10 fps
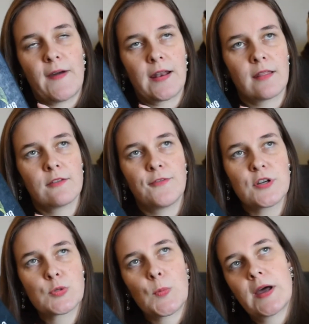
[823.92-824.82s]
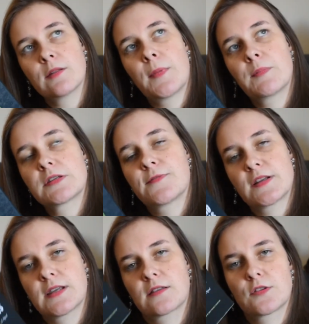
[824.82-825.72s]
of fun. And the first one, My Best
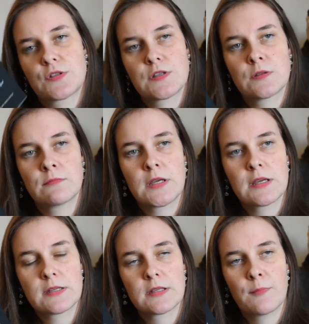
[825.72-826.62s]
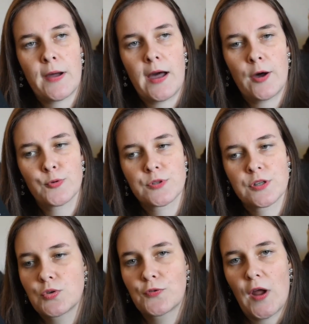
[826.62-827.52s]
Friend's Exorcism, is about
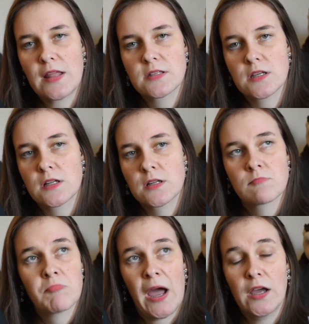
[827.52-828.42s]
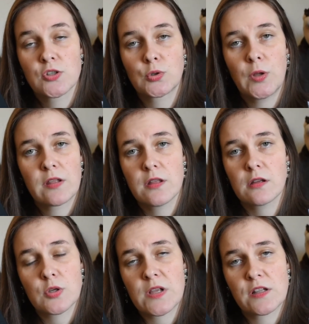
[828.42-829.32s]
2 friends in high school, I think,
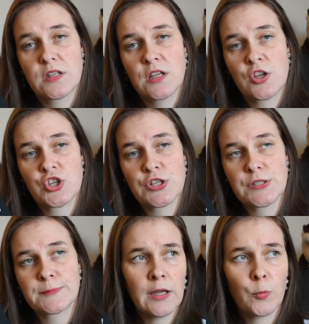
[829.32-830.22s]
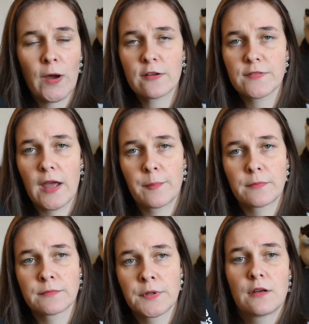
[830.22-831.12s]
so they're teenagers, and one of them
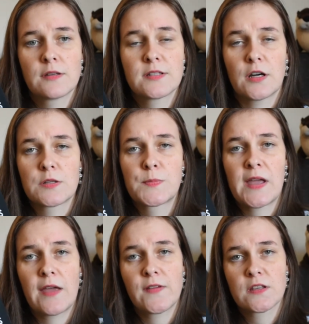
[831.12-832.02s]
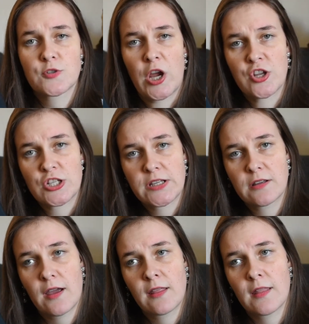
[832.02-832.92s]
starts behaving strangely,
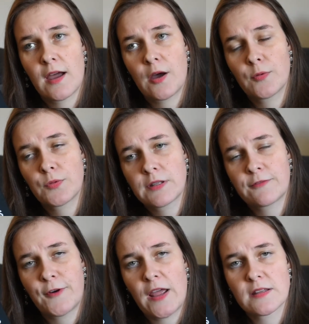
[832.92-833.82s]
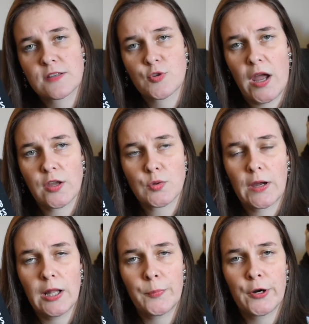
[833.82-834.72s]
and now the friend is trying to
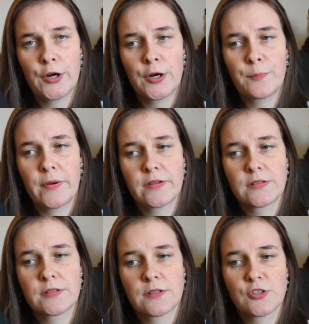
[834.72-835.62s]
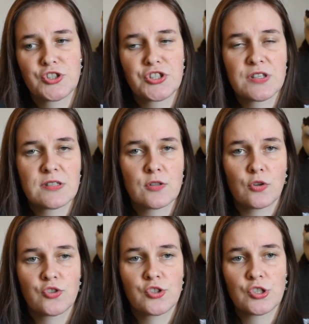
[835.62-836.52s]
help her, but she's
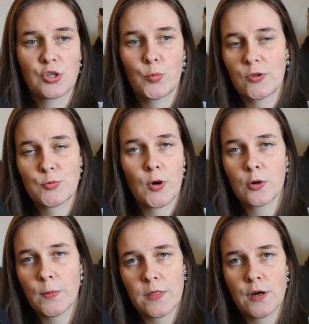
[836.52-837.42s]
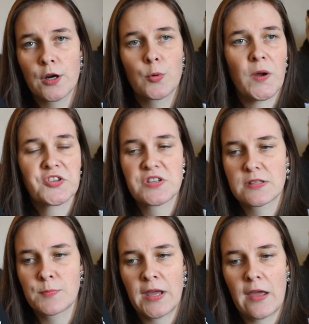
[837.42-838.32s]
not sure what's wrong with her, why she's
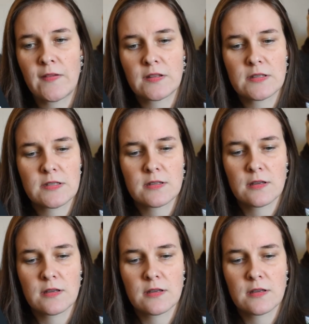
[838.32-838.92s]
behaving this